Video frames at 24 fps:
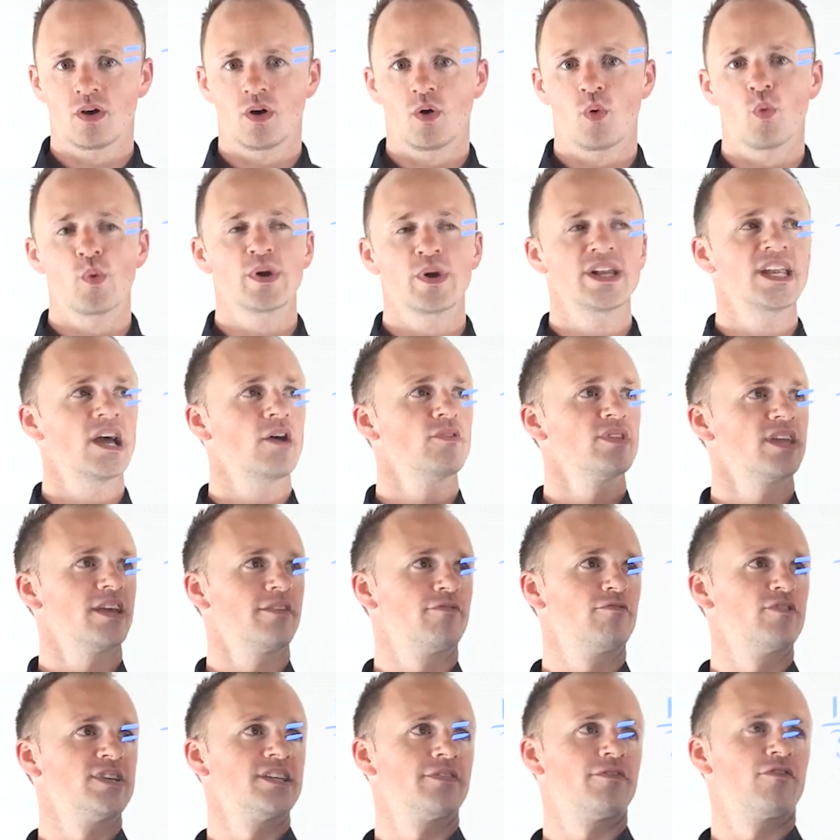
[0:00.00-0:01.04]
We know that
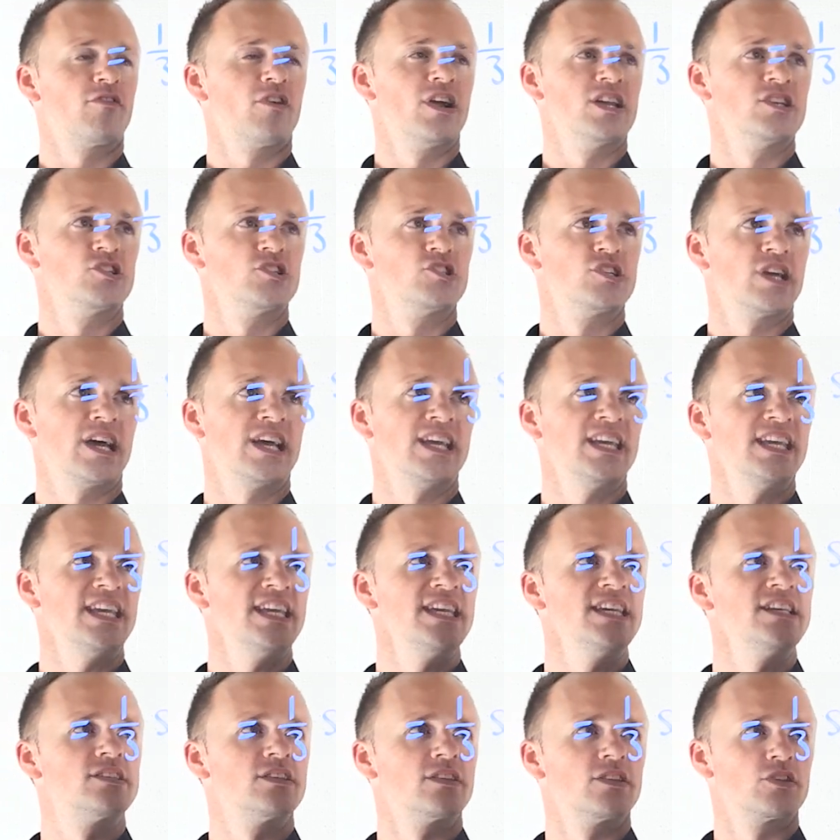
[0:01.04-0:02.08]
if we differentiate
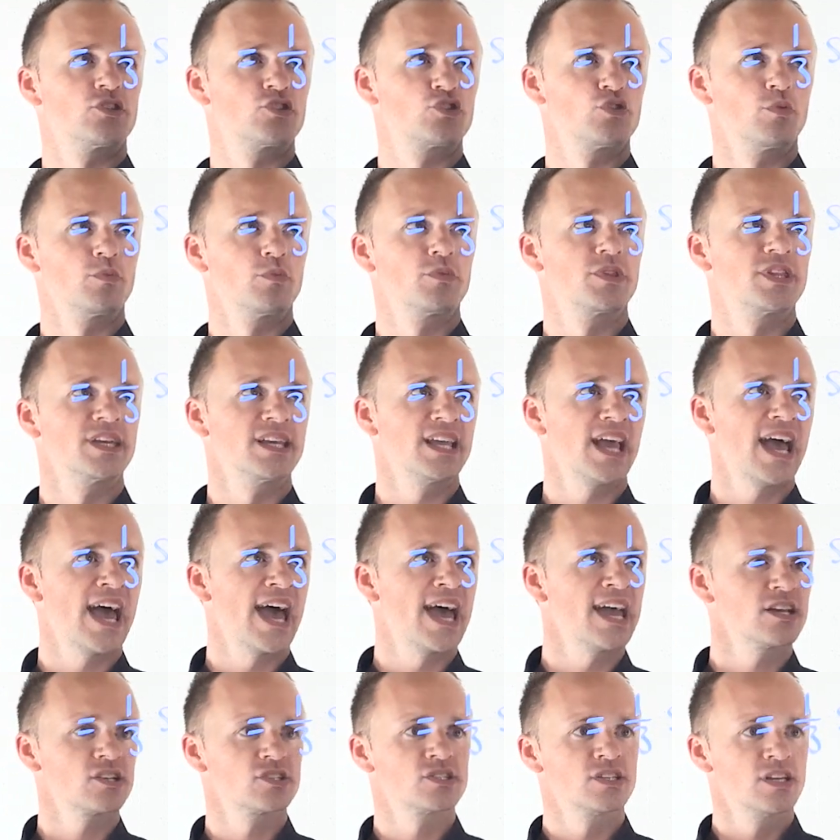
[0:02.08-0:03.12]
e to the something
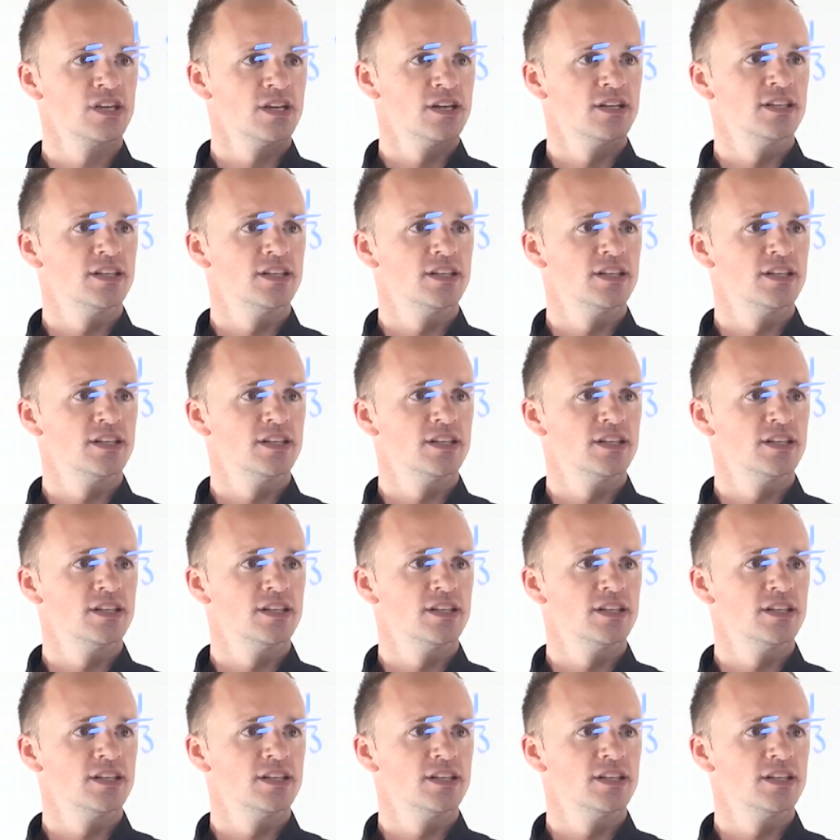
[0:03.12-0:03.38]
x,